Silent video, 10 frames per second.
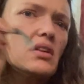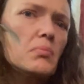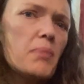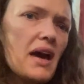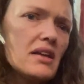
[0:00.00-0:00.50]

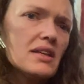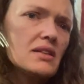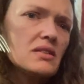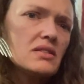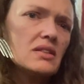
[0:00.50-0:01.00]

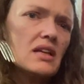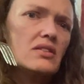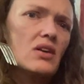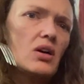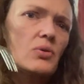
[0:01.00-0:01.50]
balance that is
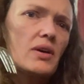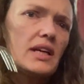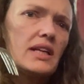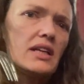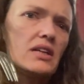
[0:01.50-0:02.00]

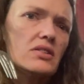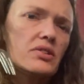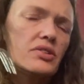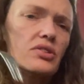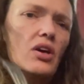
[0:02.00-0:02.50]
already
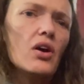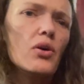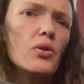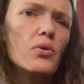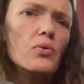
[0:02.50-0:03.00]

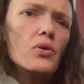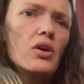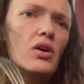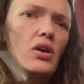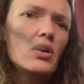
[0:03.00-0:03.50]
so
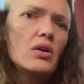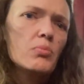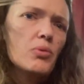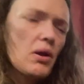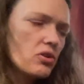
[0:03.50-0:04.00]

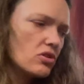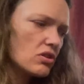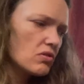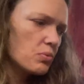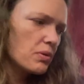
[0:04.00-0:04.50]

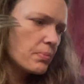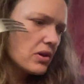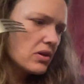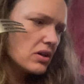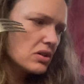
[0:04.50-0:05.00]
precious with
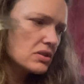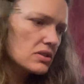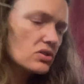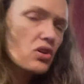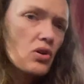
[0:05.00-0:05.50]
pugs.
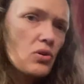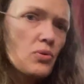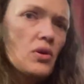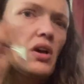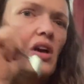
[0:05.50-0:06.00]
So